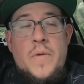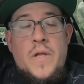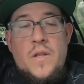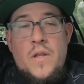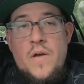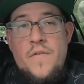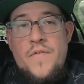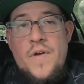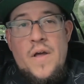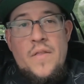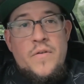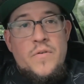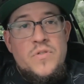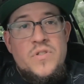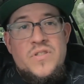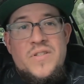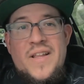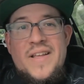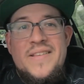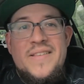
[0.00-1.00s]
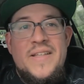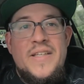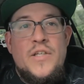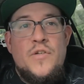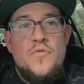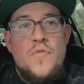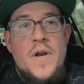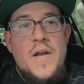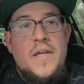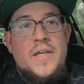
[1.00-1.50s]
I love how they're slightly
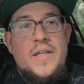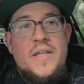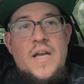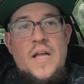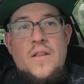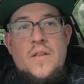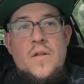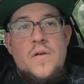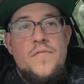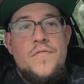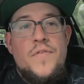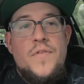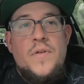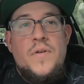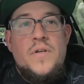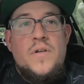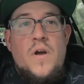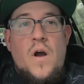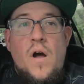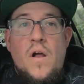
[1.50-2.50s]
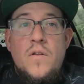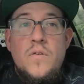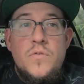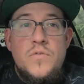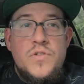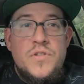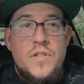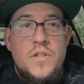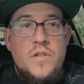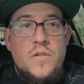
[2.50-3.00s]
grainy. I love the
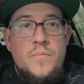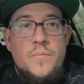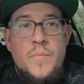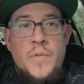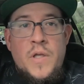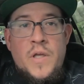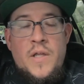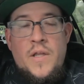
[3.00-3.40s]
colors in them.